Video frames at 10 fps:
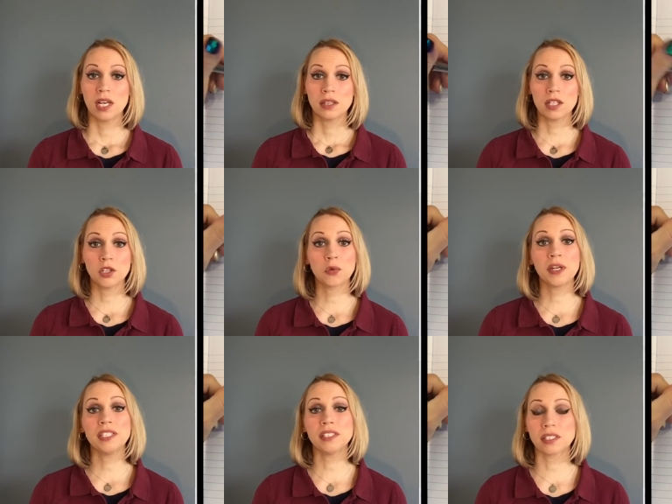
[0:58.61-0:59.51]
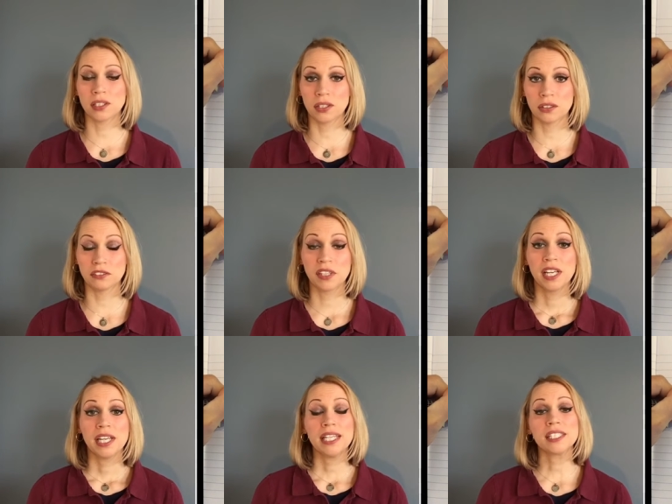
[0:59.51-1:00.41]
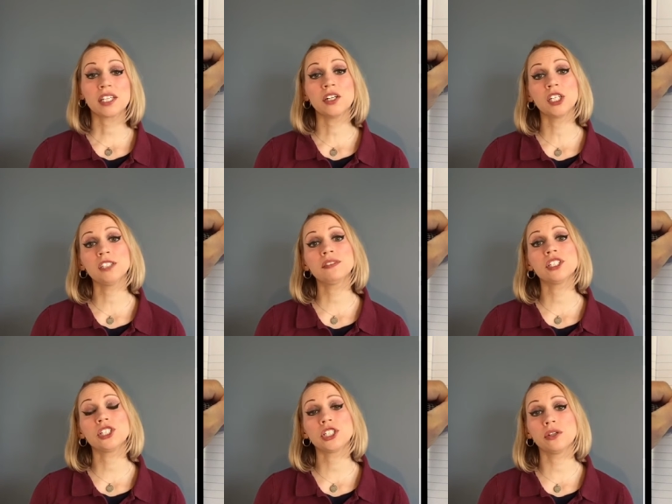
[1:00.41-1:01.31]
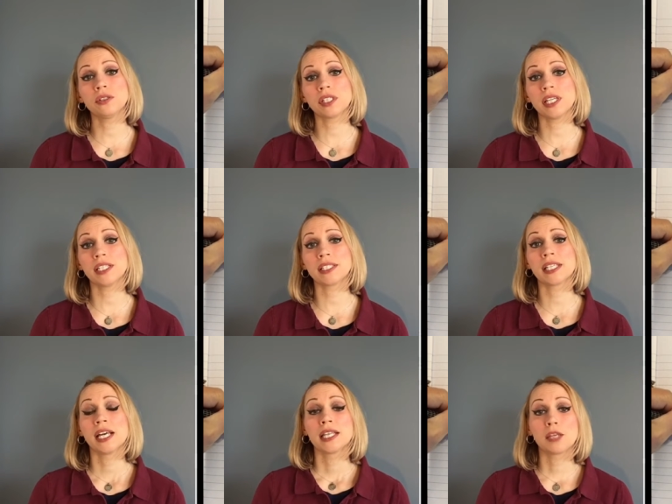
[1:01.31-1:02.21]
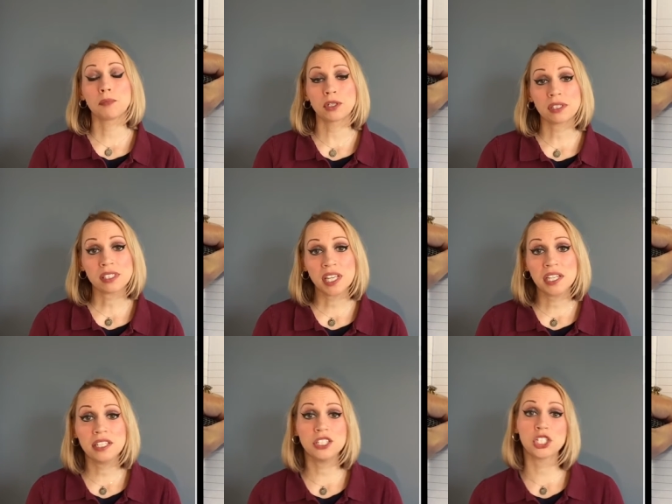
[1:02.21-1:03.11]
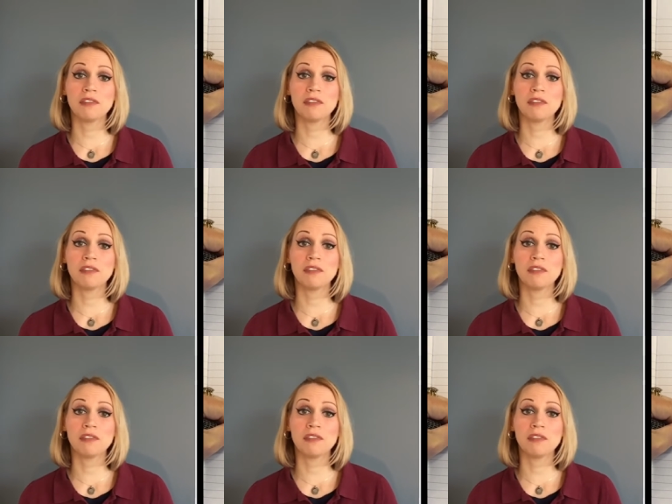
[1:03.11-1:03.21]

The Lorenz curve is a curve that shows us the percentage of